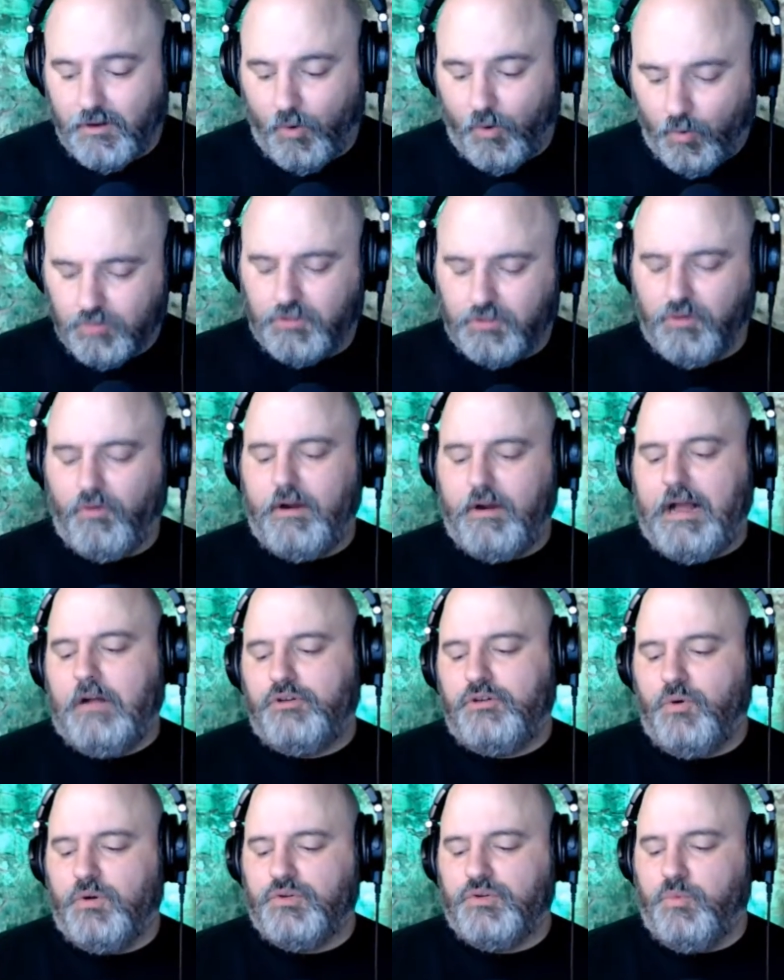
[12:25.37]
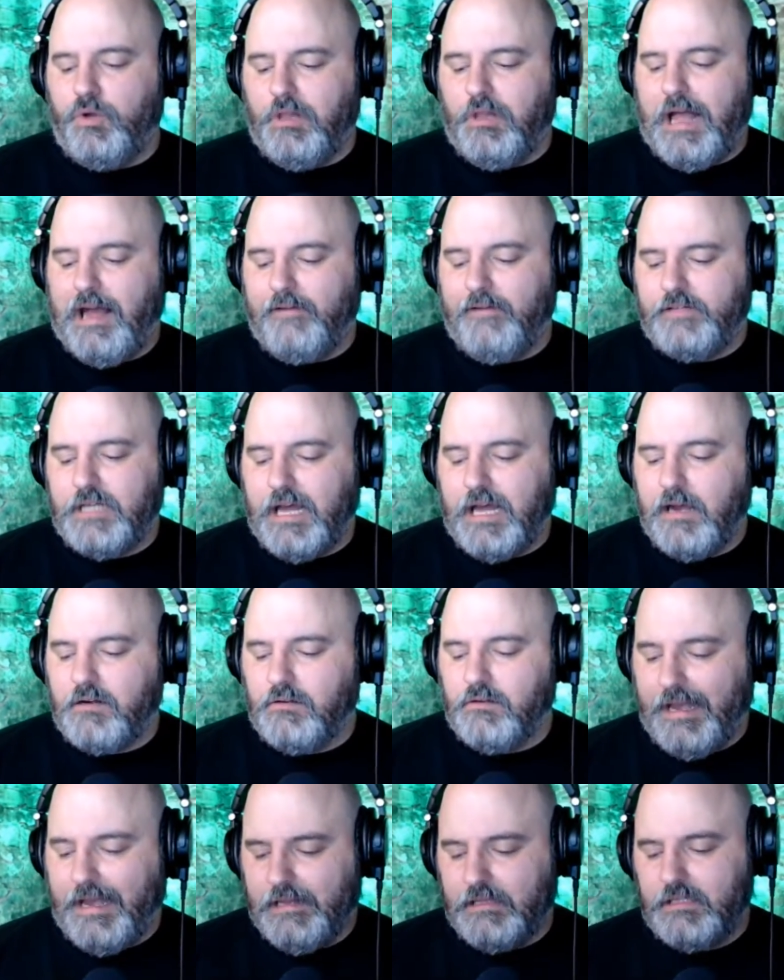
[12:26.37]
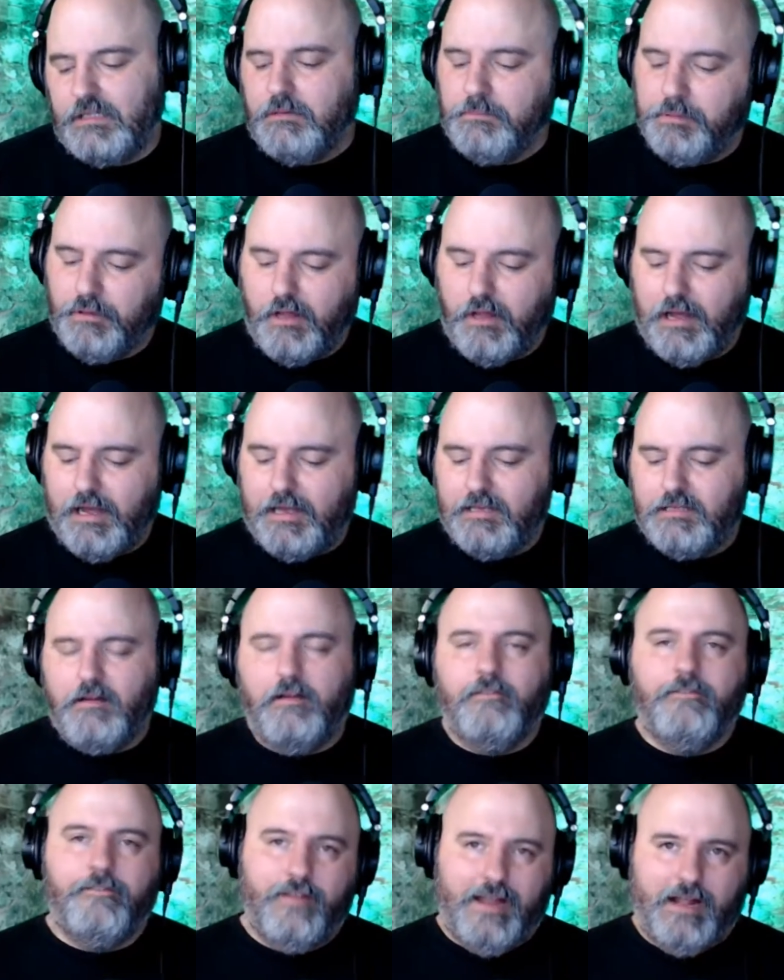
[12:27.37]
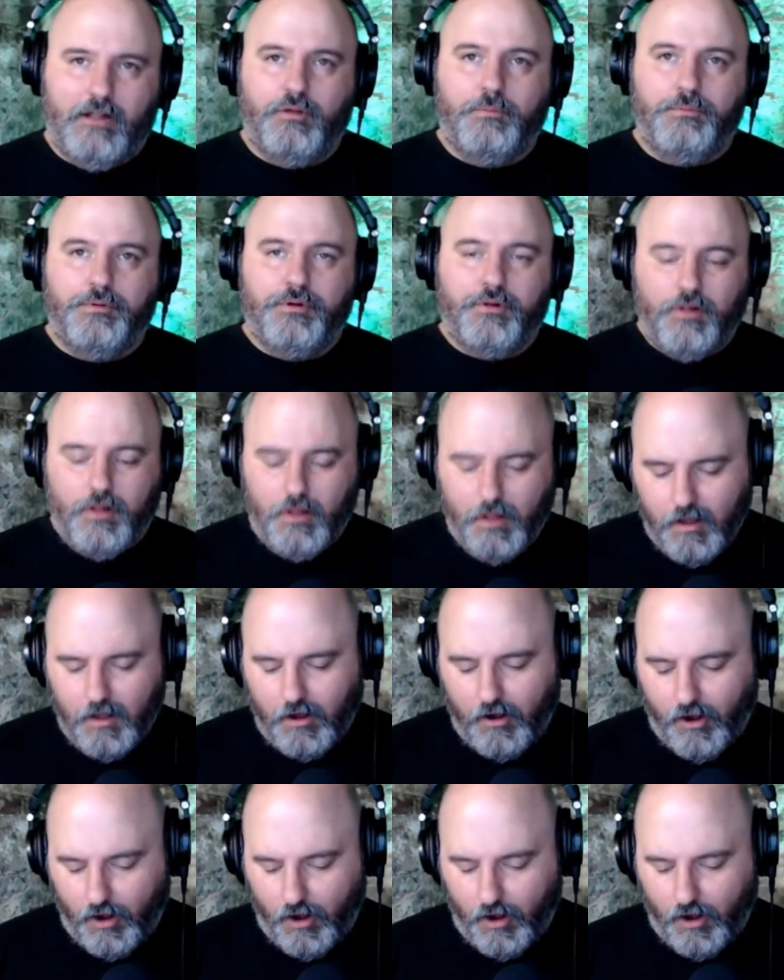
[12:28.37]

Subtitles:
Old Glory Outdoors will have tackle and supplies available